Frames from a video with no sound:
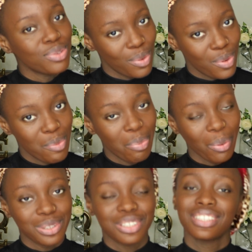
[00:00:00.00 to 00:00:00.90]
no,
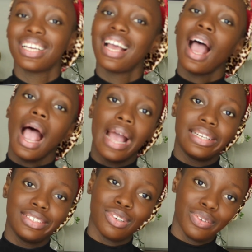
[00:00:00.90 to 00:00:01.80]
but I
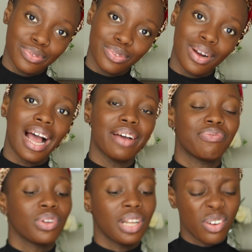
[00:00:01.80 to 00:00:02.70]
did not know. I
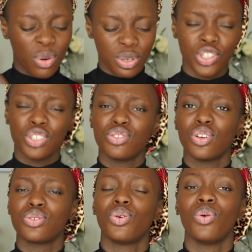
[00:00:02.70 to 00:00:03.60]
felt like, oh, it's not to
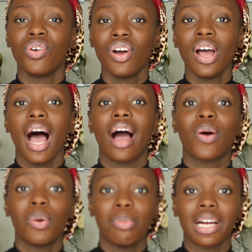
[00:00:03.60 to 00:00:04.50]
just go
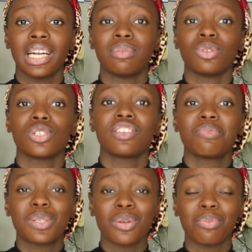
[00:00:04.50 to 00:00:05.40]
and come back. Let them just give
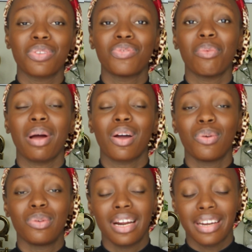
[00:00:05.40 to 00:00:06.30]
me something for my
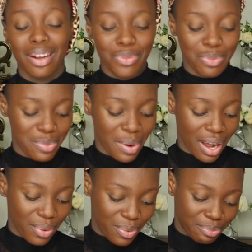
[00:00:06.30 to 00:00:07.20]
cold and then we'll be
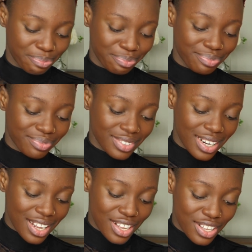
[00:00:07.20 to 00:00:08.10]
back home.
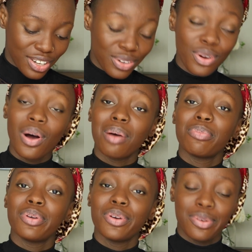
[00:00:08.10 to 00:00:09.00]
Lo
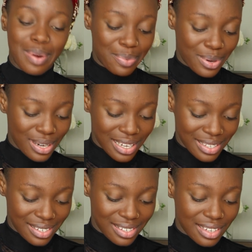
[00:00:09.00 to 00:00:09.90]
and behold, my brothers
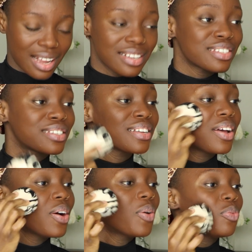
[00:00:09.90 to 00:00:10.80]
and sisters,
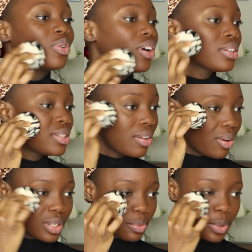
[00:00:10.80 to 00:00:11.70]
we got to the
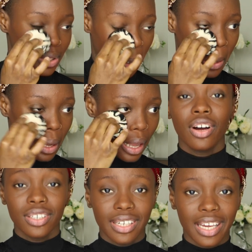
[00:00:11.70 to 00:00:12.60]
hospital.
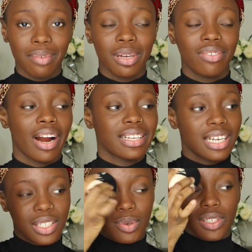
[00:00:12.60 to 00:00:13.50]
Doctor came in, right,
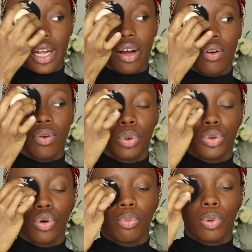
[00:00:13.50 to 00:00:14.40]
and she was like, oh,
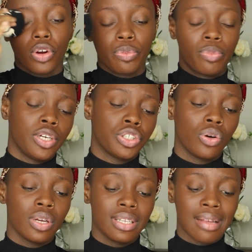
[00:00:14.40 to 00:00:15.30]
your blood
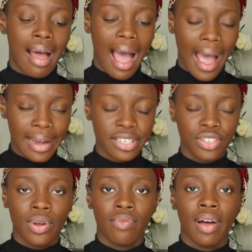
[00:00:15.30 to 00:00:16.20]
pressure is high.
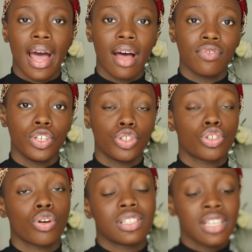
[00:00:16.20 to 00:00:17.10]
Did you ever have
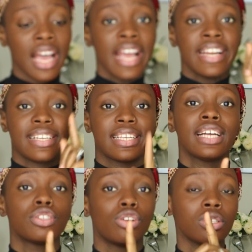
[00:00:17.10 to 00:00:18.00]
issues? Because they
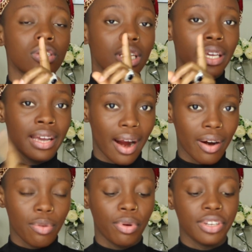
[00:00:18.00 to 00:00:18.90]
said to go to the
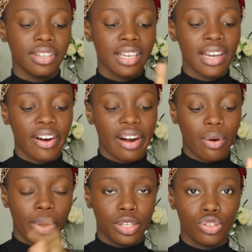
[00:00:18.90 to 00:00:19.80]
ER, but the ER I
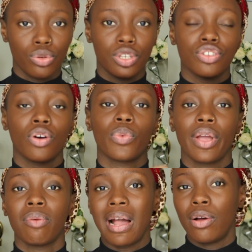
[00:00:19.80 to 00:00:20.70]
went to is not
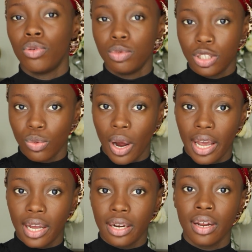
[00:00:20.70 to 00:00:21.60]
where my
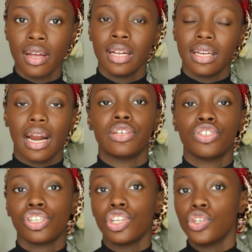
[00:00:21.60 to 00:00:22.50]
OBGYN that I
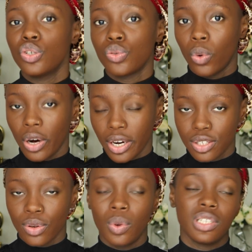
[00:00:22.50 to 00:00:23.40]
usually use
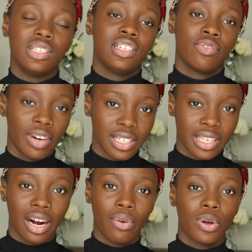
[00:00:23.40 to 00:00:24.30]
works. So it was a different
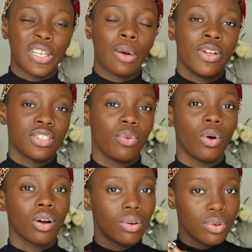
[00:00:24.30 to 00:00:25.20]
ER, because I went to the
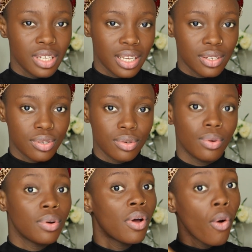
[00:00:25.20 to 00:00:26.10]
one closest
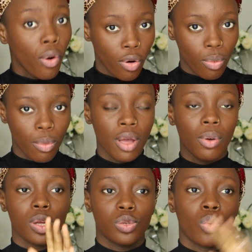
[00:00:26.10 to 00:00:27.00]
to home,
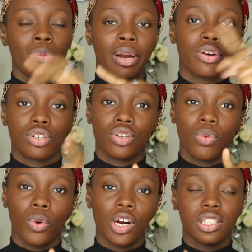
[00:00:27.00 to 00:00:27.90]
because the one my doctor
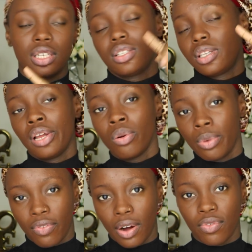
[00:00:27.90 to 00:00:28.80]
works is a little
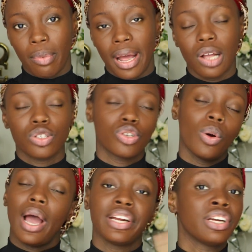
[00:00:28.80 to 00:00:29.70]
bit far from my house,
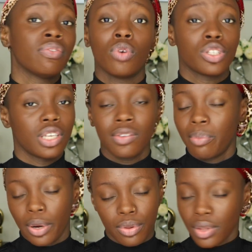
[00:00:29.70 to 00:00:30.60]
so I didn't even want to give
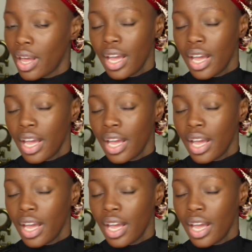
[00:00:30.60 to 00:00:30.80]
birth